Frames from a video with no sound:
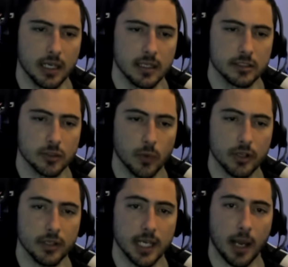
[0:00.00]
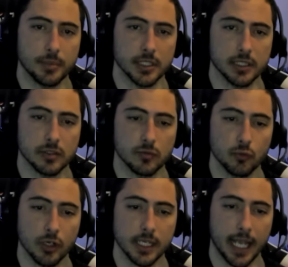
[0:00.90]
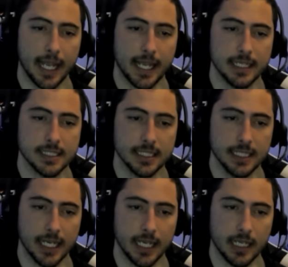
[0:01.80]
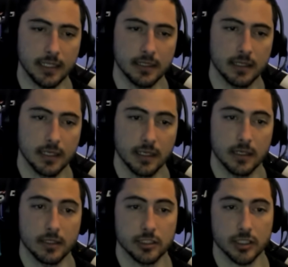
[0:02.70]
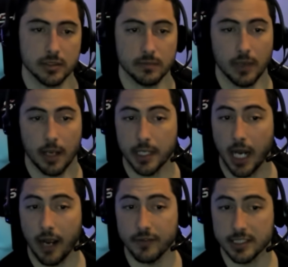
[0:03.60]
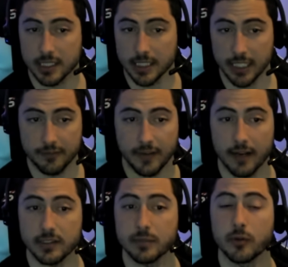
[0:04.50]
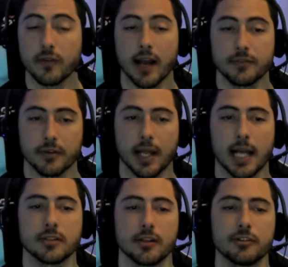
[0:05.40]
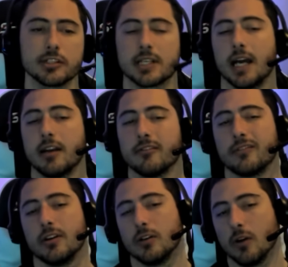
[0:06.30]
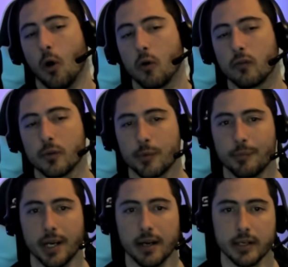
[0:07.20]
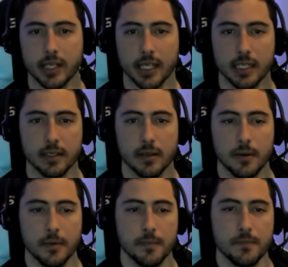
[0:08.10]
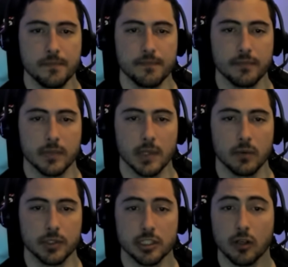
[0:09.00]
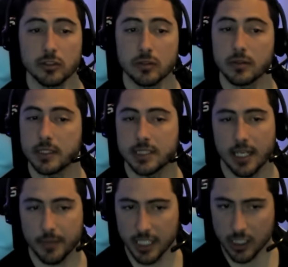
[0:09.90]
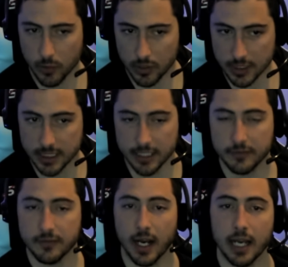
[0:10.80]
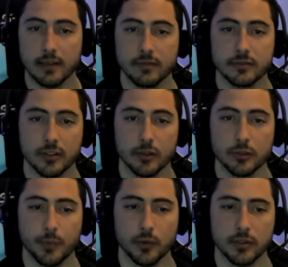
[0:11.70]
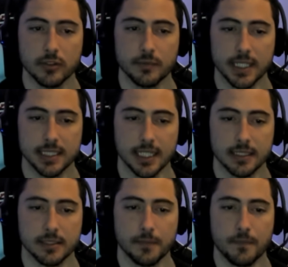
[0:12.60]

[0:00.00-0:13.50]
So what are the options? Rook a to e8. I mean, obviously e5 is the move after that, so they're just kind of over preparing it, which is also the same equal as e5. So both of those make sense.